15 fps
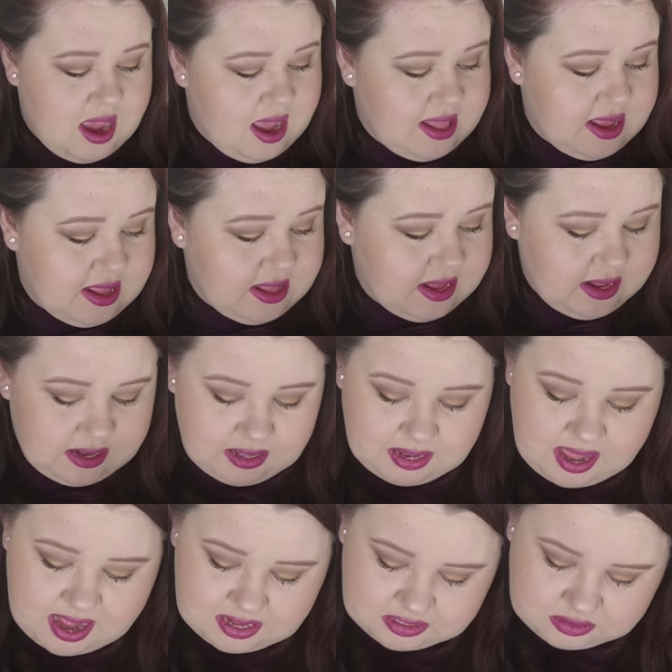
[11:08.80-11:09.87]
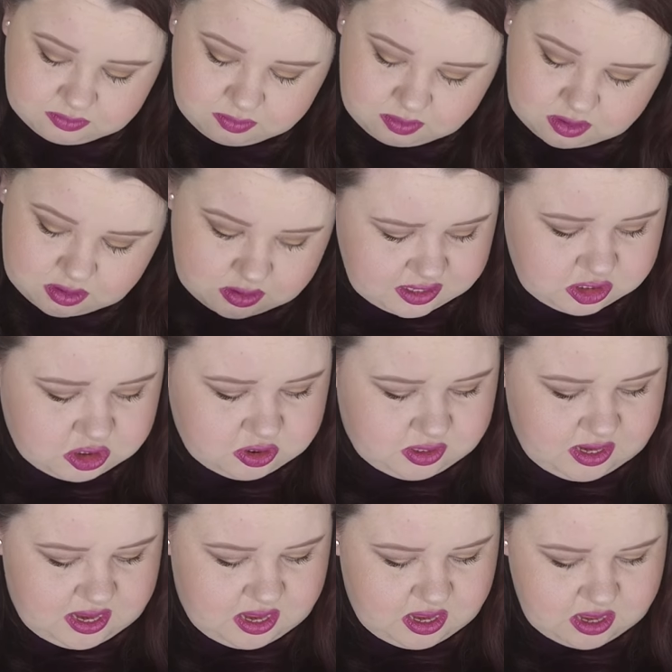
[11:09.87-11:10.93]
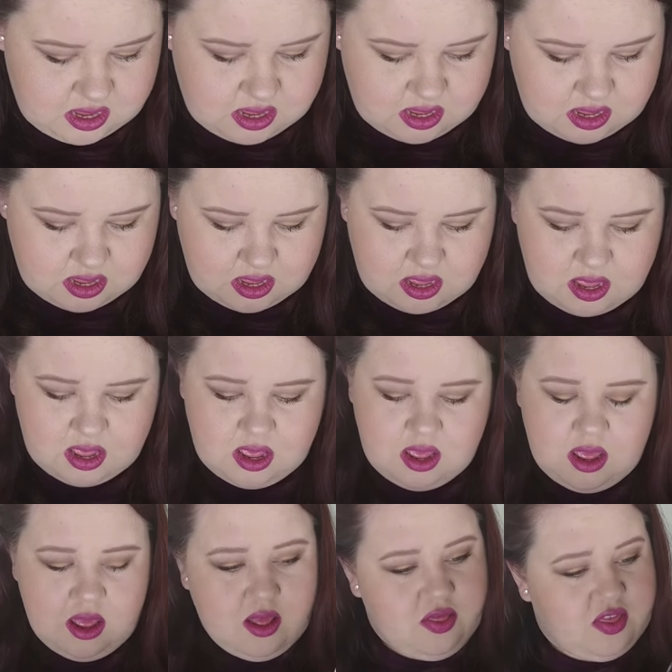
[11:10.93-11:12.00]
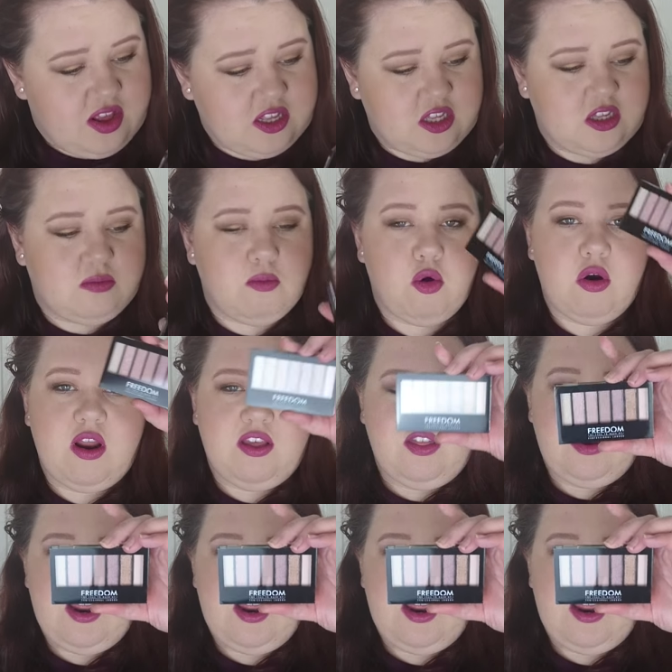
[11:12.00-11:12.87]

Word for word: And then the last one, actually, this is more like